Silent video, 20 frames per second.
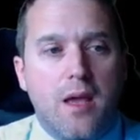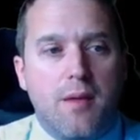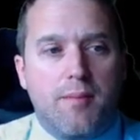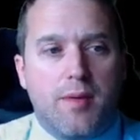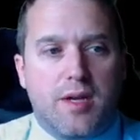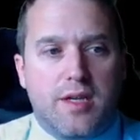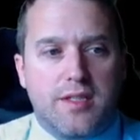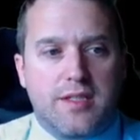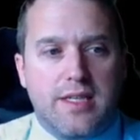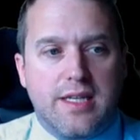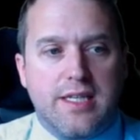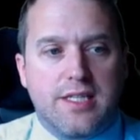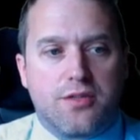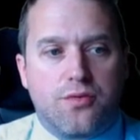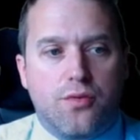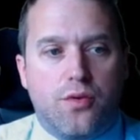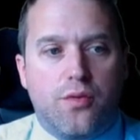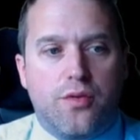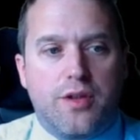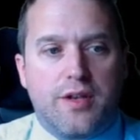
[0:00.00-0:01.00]
because these
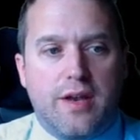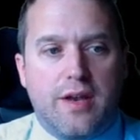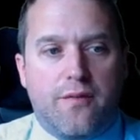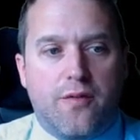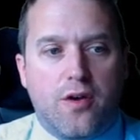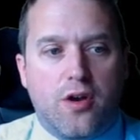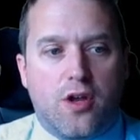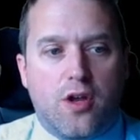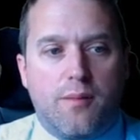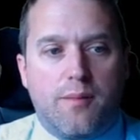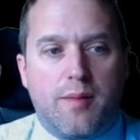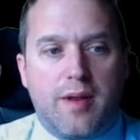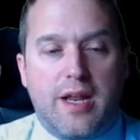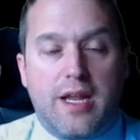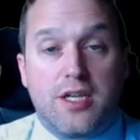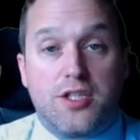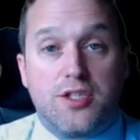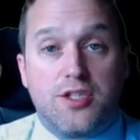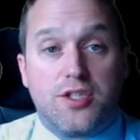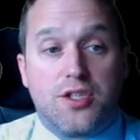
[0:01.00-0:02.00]
are all the different
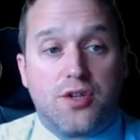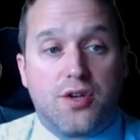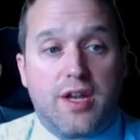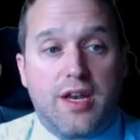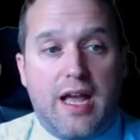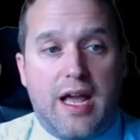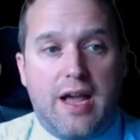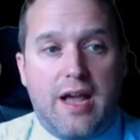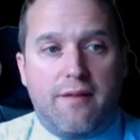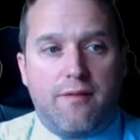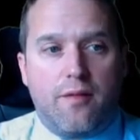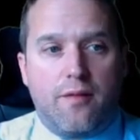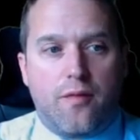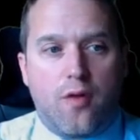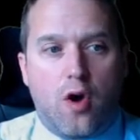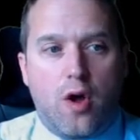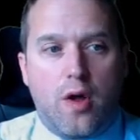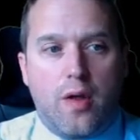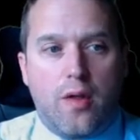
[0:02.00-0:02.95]
combinations you can have